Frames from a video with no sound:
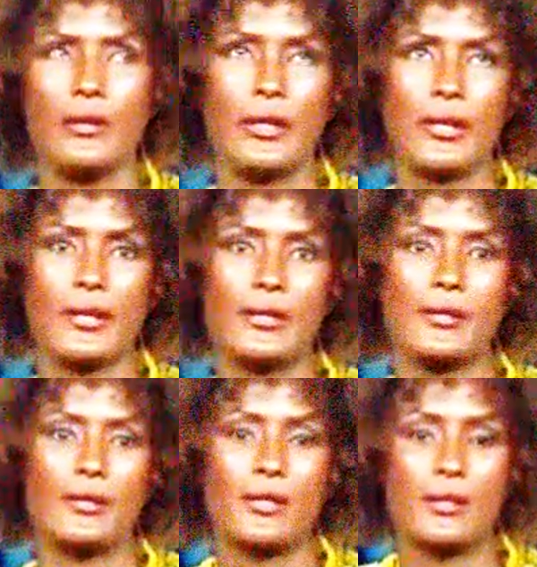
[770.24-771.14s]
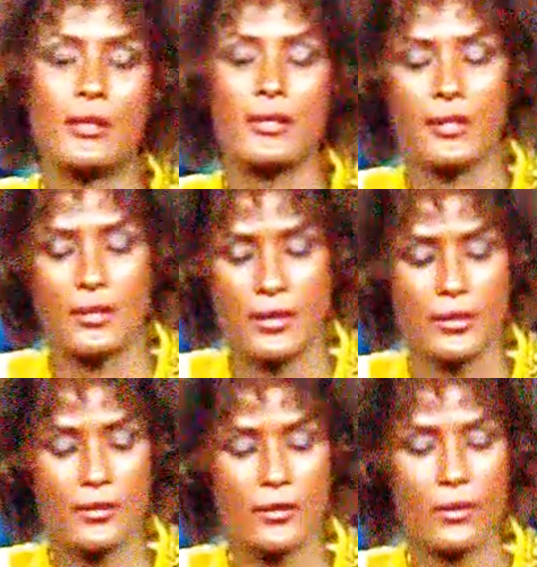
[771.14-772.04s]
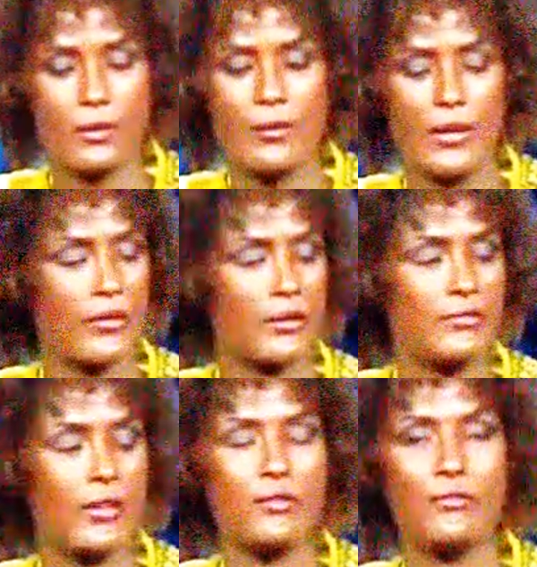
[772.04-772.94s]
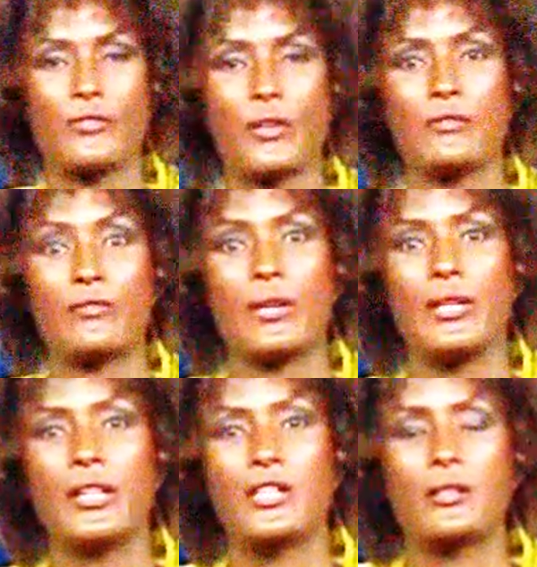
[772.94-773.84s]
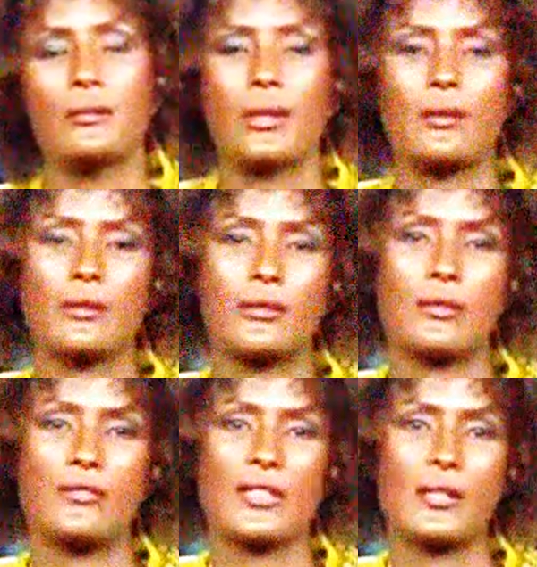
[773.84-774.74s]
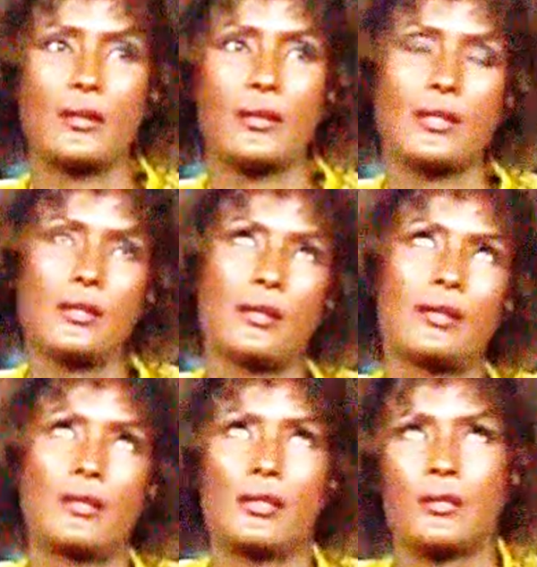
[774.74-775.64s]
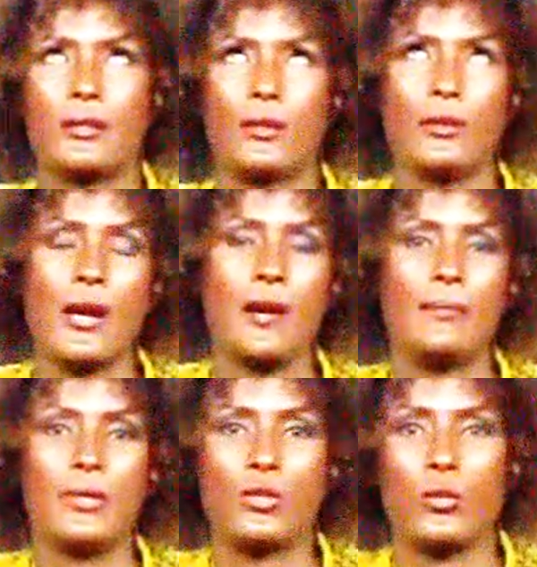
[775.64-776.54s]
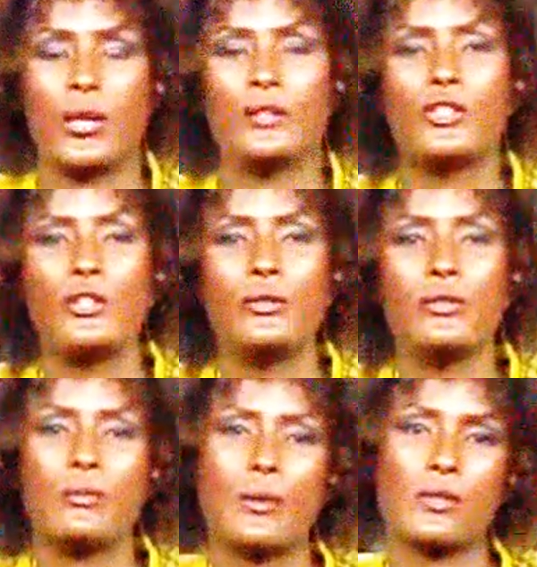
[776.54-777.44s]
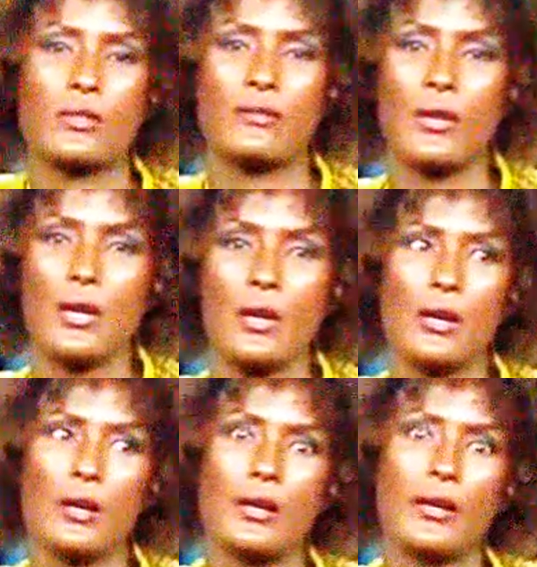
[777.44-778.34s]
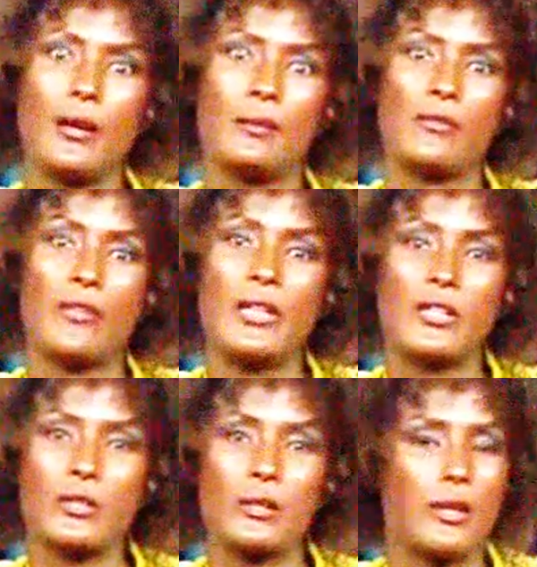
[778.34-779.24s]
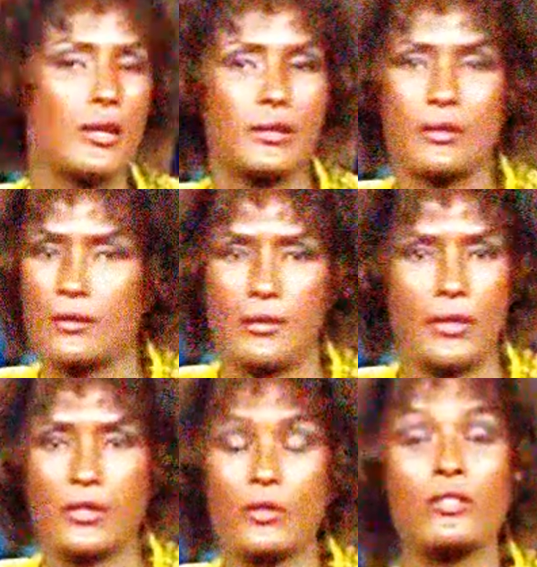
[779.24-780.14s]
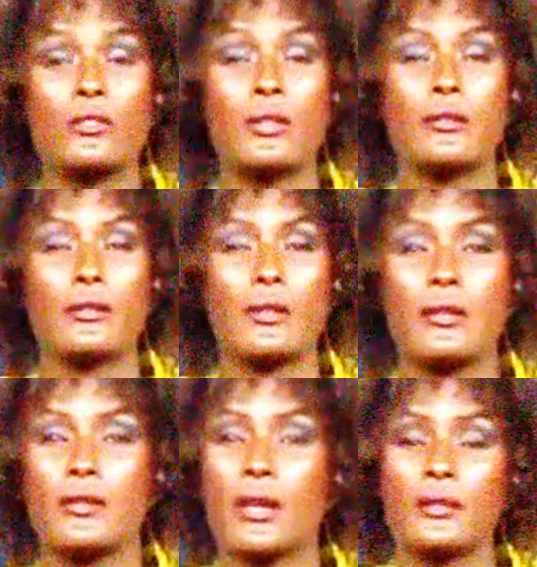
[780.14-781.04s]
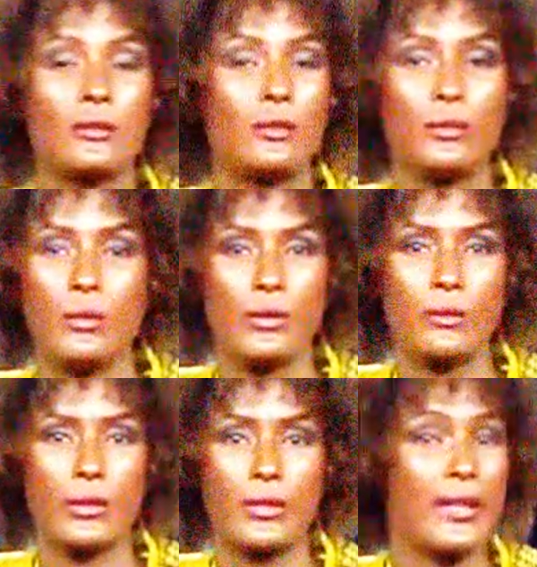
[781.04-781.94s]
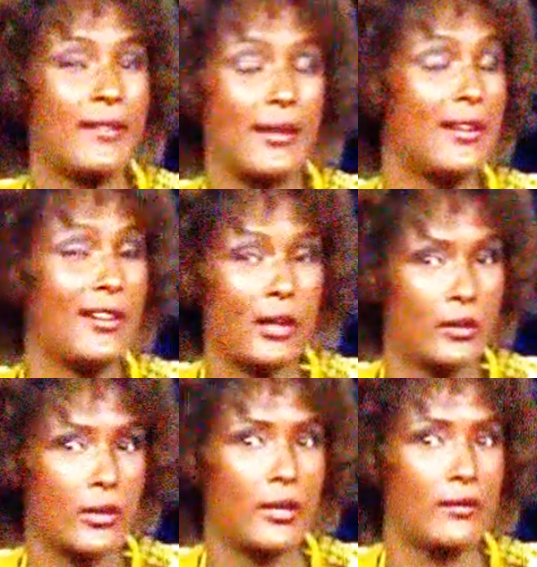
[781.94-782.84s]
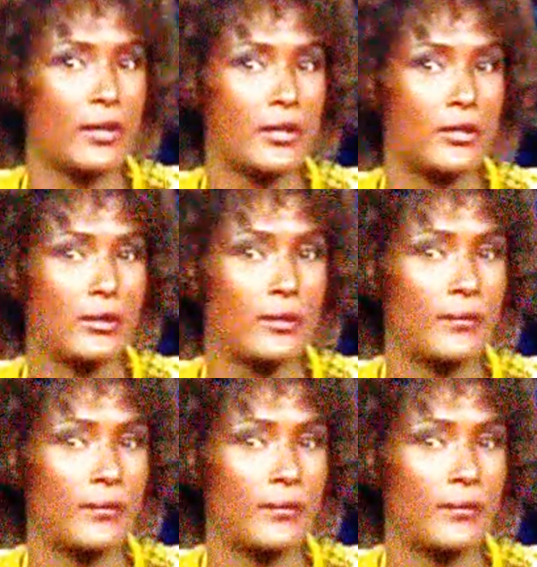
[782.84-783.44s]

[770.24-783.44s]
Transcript: Yes, this whole myth of religion, because of it existed or it happens or it continues because of in the name of religion, it is nonsense. It has nothing to do with not any religion.